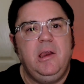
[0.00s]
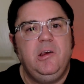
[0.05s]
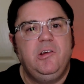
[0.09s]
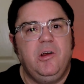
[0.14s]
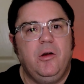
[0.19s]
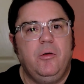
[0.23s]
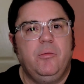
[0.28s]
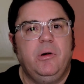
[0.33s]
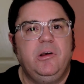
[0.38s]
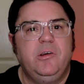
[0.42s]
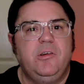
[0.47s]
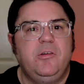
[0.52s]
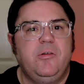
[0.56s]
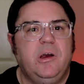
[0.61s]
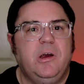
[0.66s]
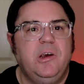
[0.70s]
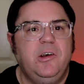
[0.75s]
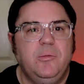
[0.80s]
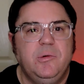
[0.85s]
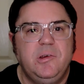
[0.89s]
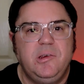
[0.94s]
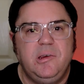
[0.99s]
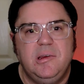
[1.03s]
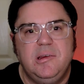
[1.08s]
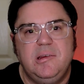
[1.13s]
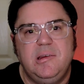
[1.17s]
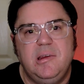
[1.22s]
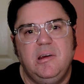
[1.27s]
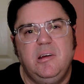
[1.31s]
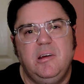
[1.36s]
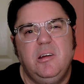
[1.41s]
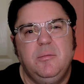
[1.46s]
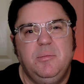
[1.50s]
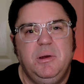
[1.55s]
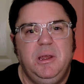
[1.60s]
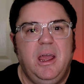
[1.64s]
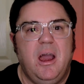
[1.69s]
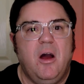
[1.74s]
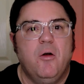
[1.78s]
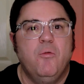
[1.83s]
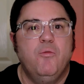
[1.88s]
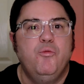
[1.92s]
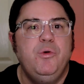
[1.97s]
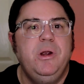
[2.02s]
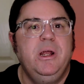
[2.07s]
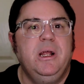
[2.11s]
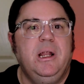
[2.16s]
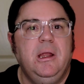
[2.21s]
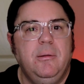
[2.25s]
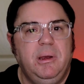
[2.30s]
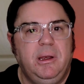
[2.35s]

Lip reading: general registration was considered to be a really